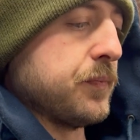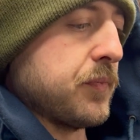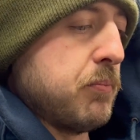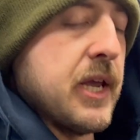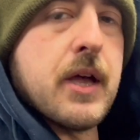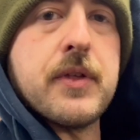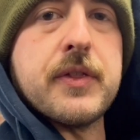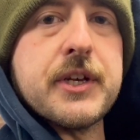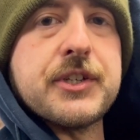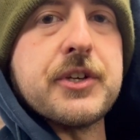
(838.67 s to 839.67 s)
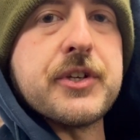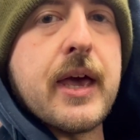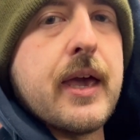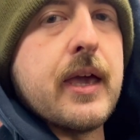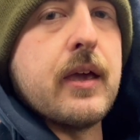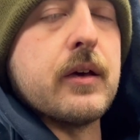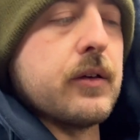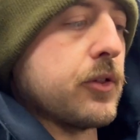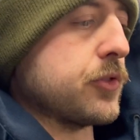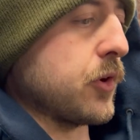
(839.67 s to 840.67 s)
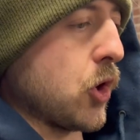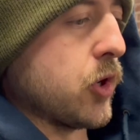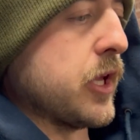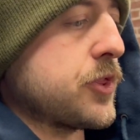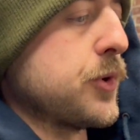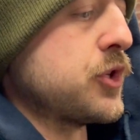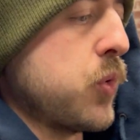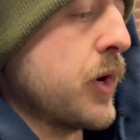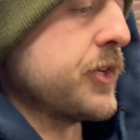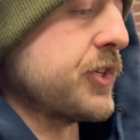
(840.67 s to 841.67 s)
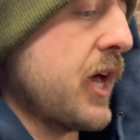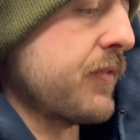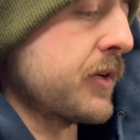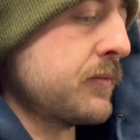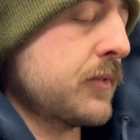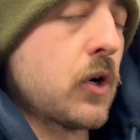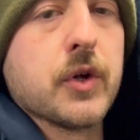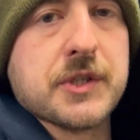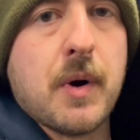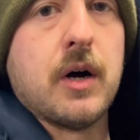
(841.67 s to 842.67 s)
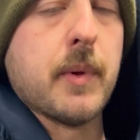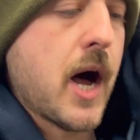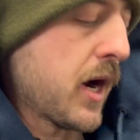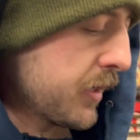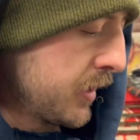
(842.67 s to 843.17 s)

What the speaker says: being that this is a early 327, early small block,